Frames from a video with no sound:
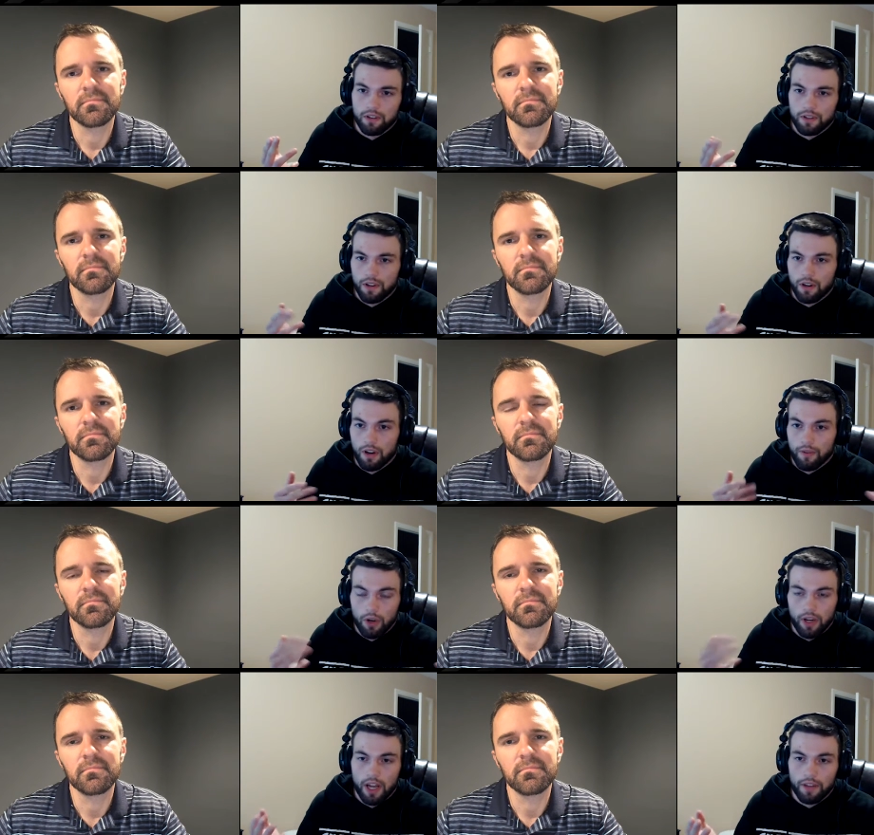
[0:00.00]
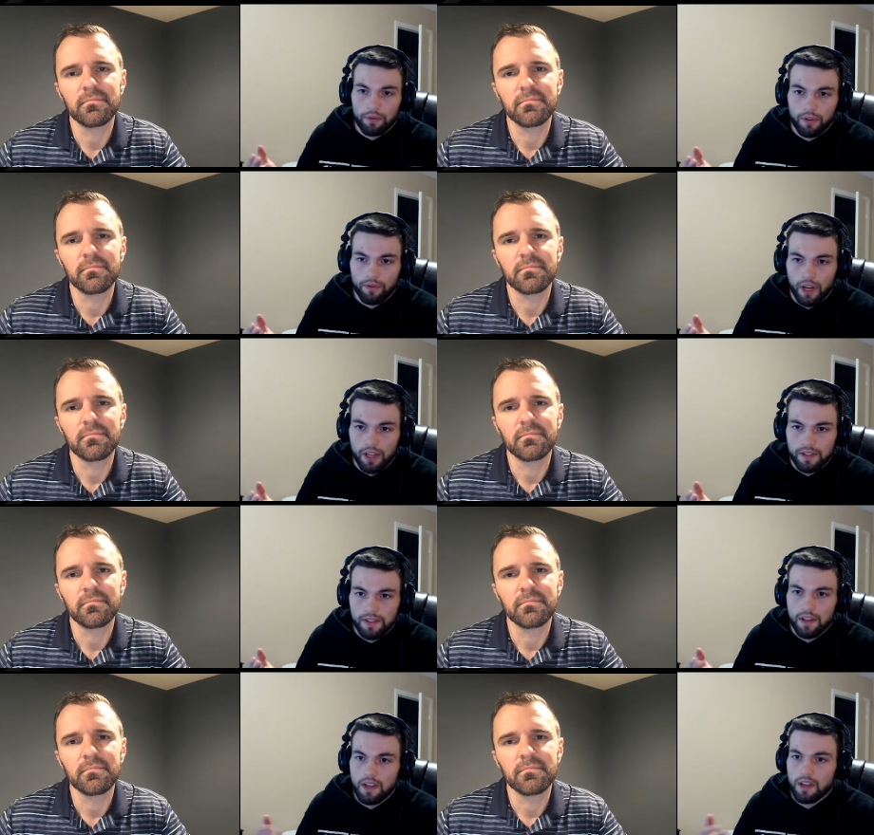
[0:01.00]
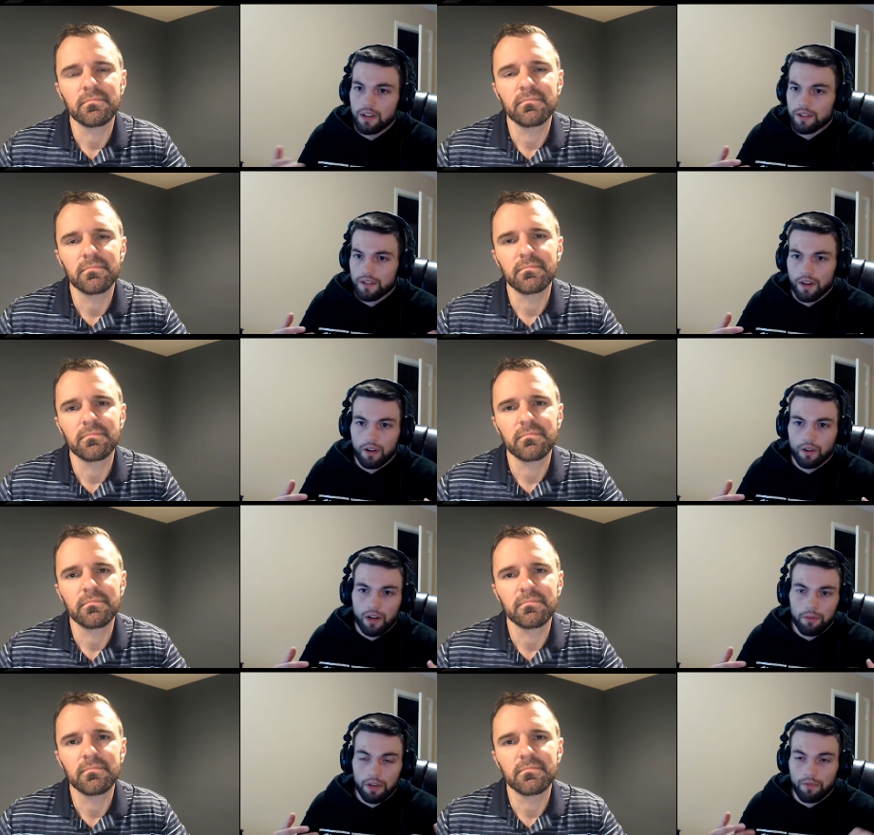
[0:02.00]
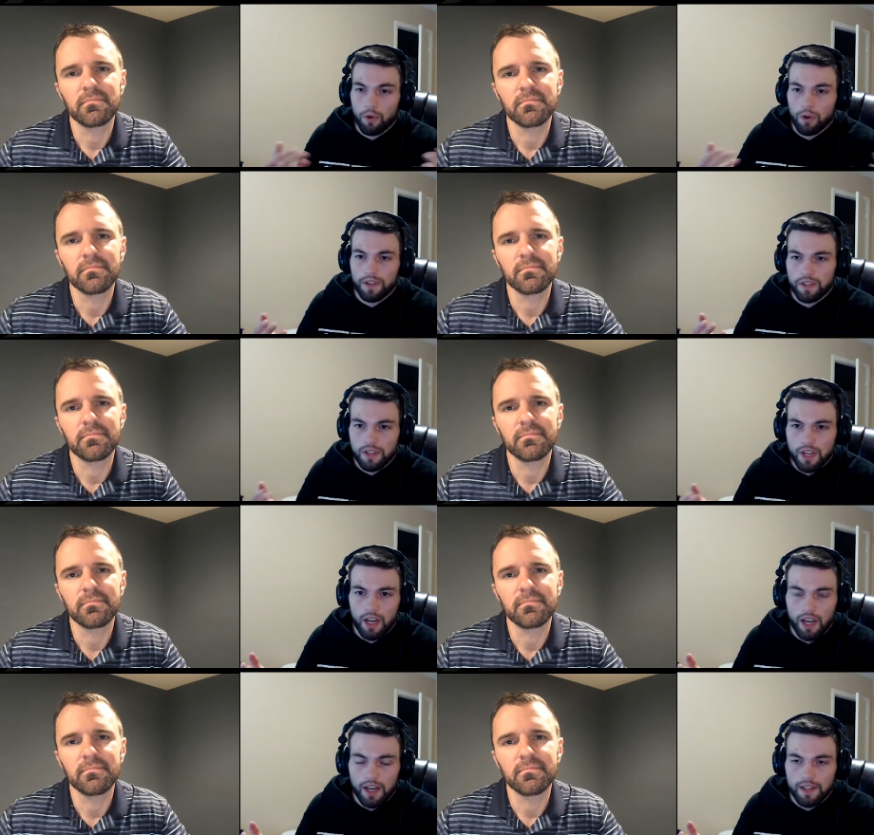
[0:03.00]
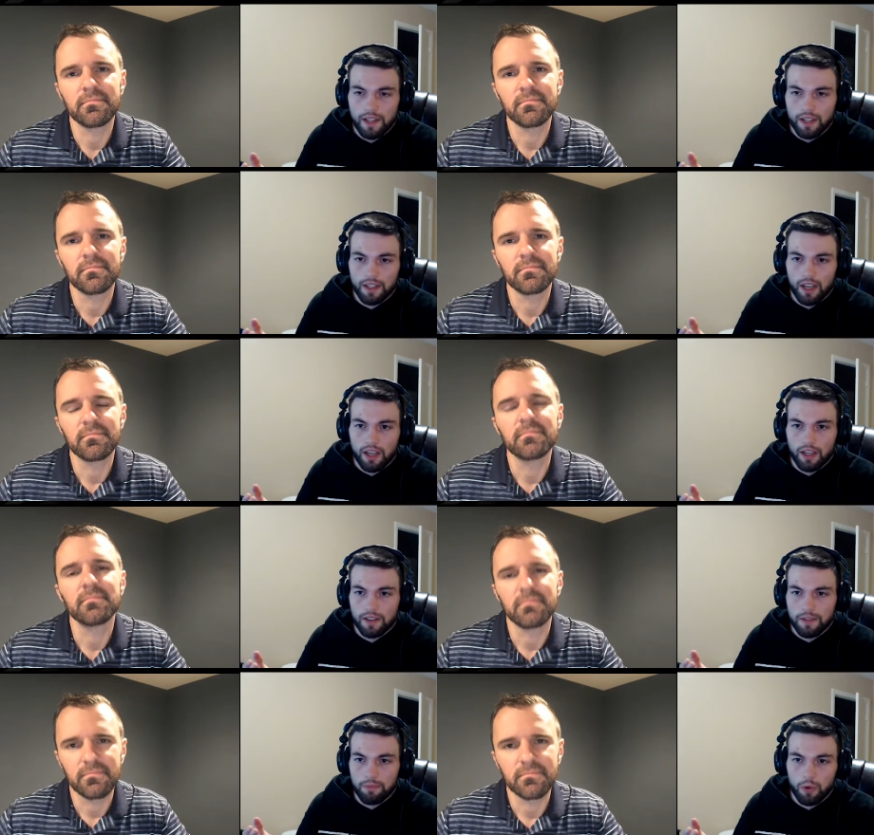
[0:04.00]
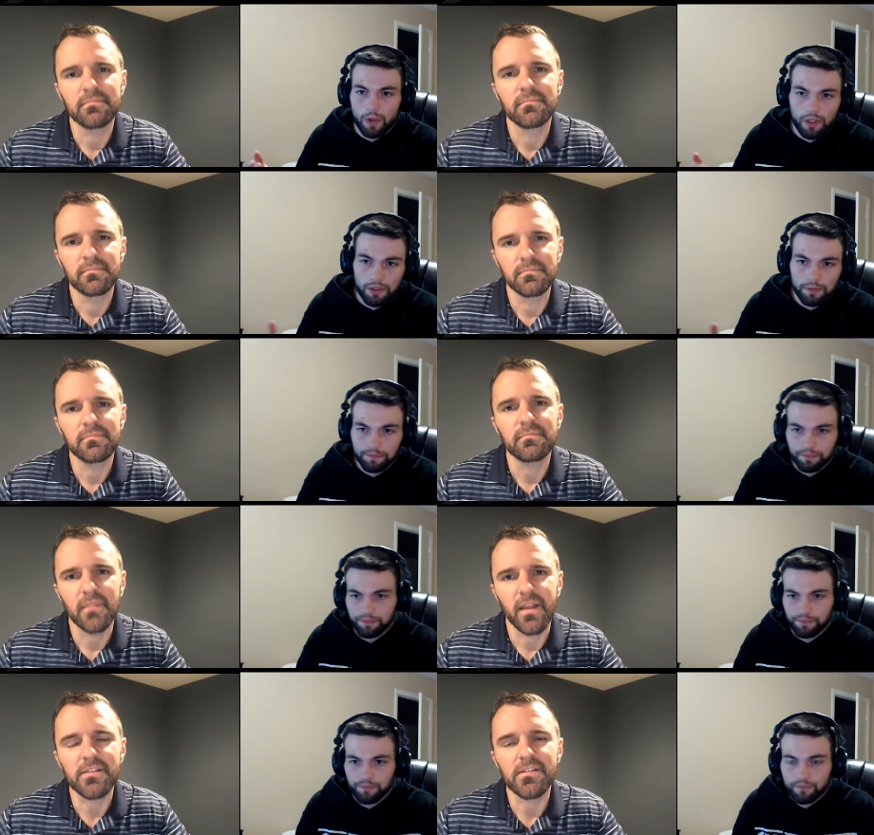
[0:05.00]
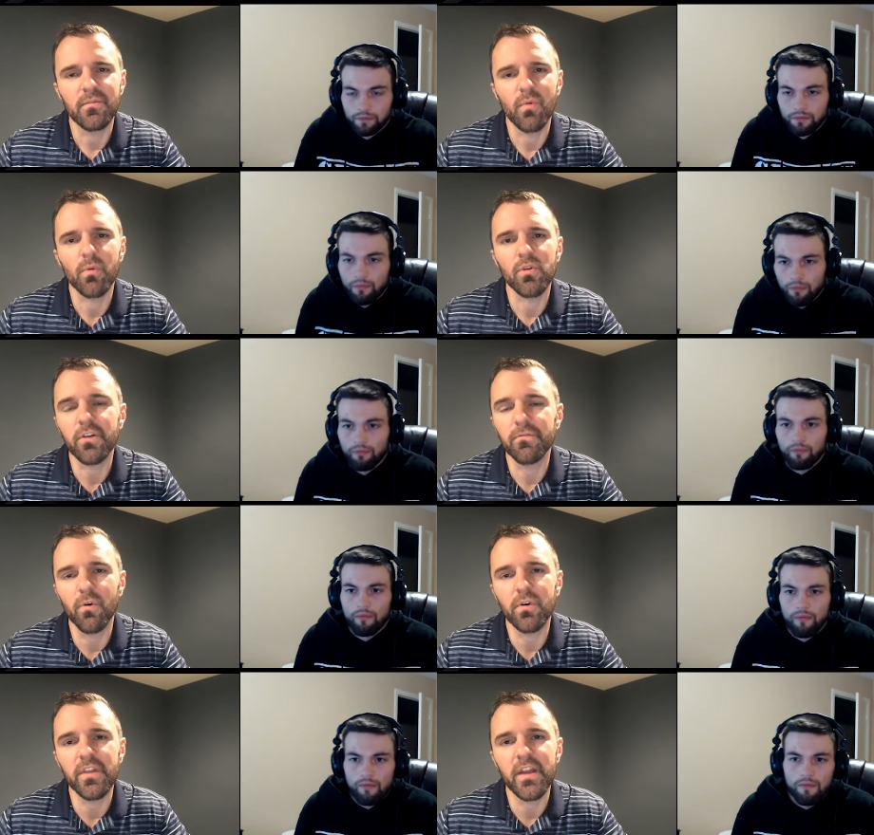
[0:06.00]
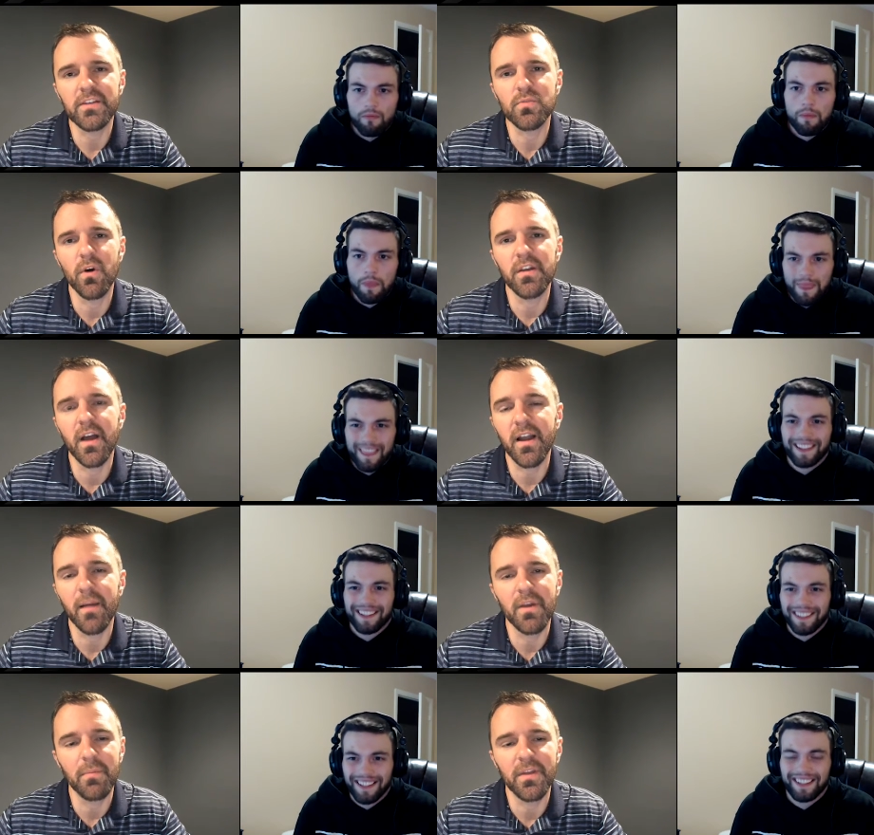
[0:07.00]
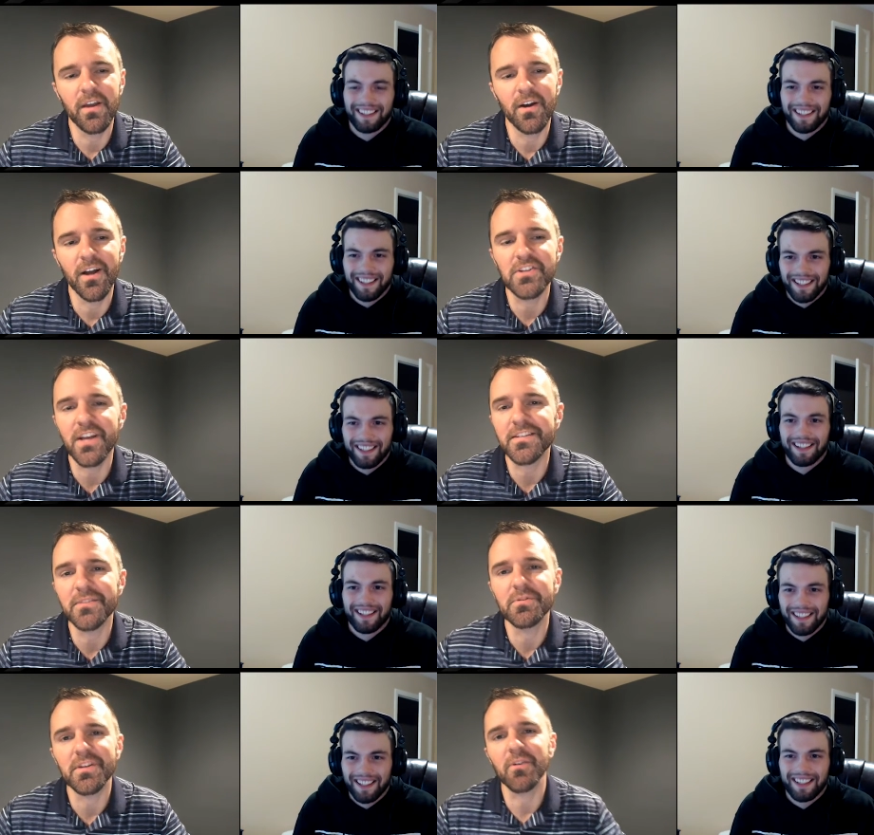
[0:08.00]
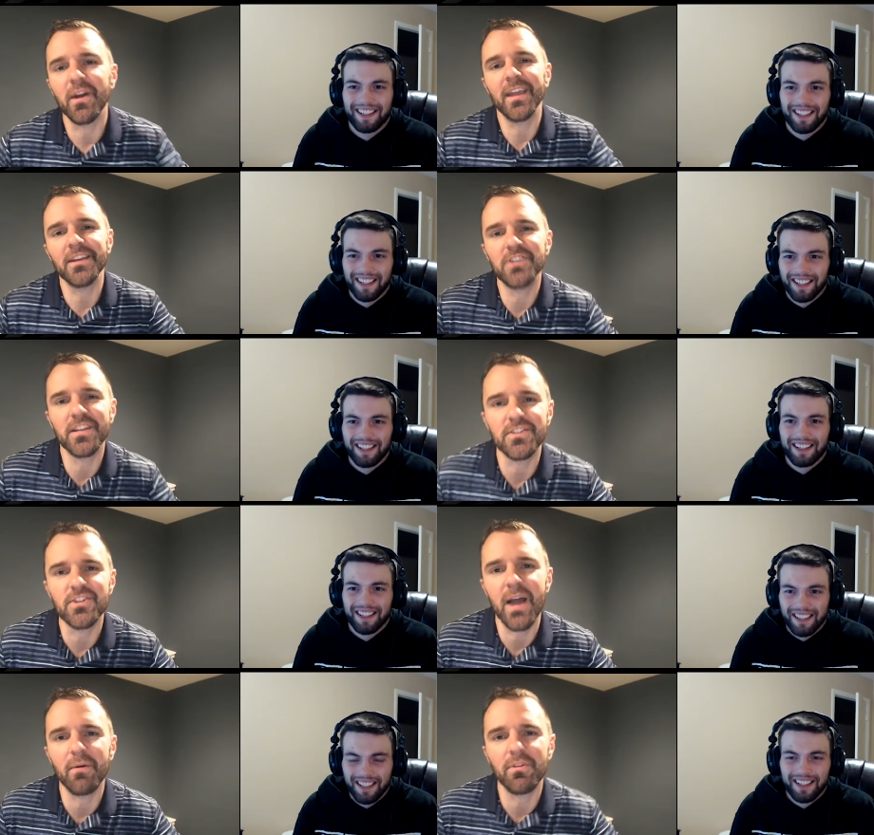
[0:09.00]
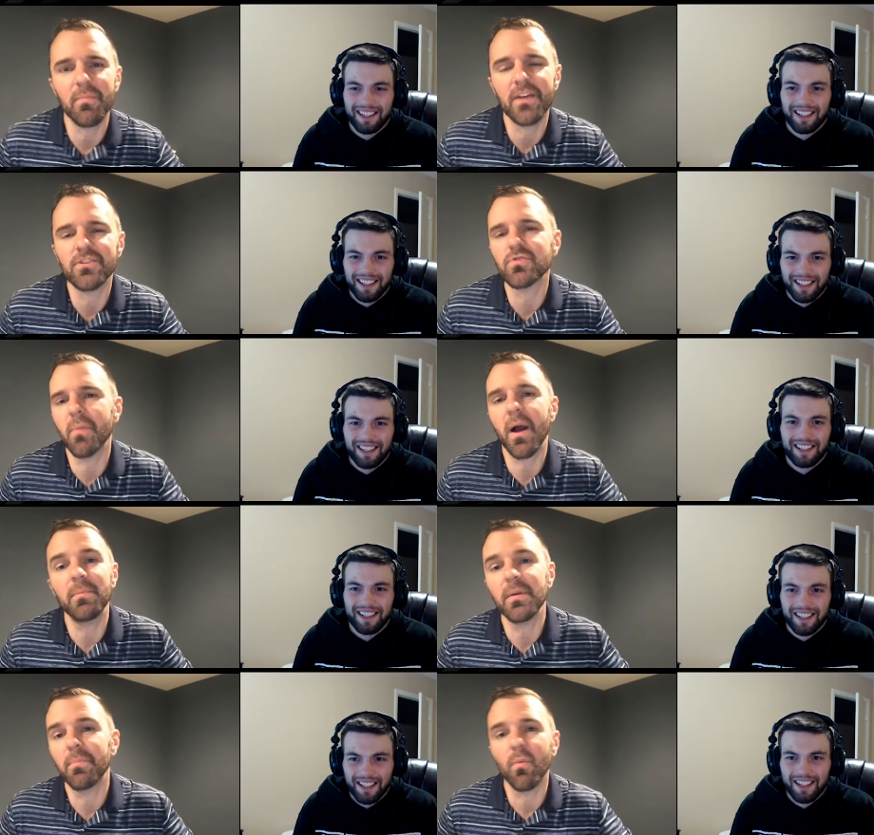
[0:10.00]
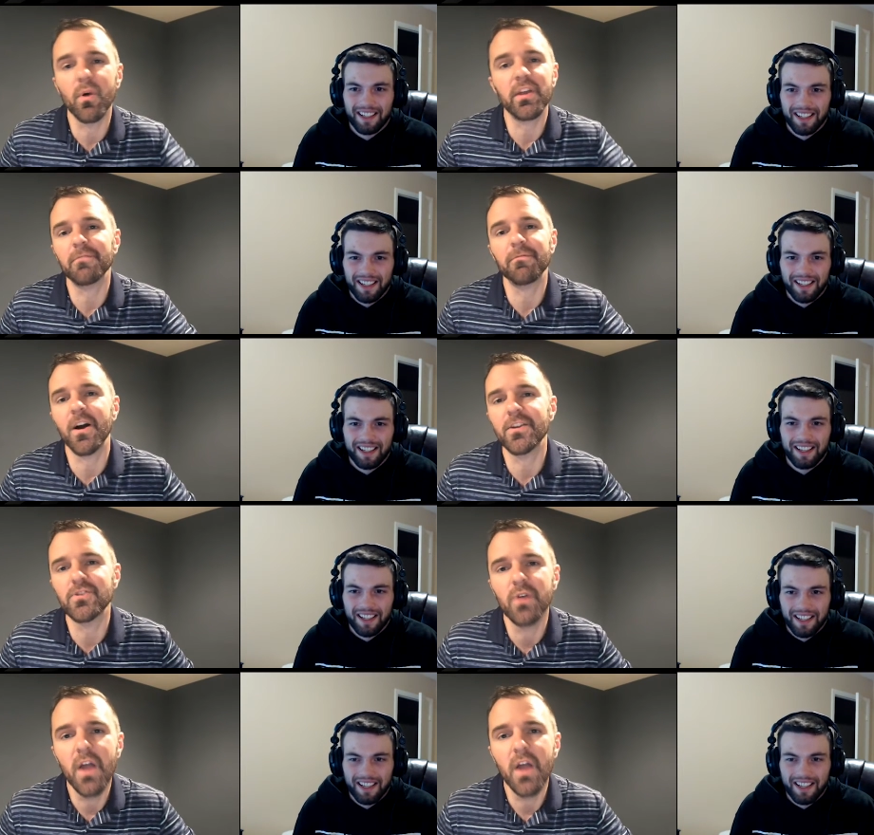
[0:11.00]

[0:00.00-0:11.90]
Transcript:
Speaker 1: year, so I've already gotten three fights. So, I mean, a fourth is just kind of icing on the cake at this point.
Speaker 2: Excellent. Well, we're looking forward to the next one uh, coming up here. Uh, Justin, it was uh, great getting a chance to chat with you, man. Just remind people where they can find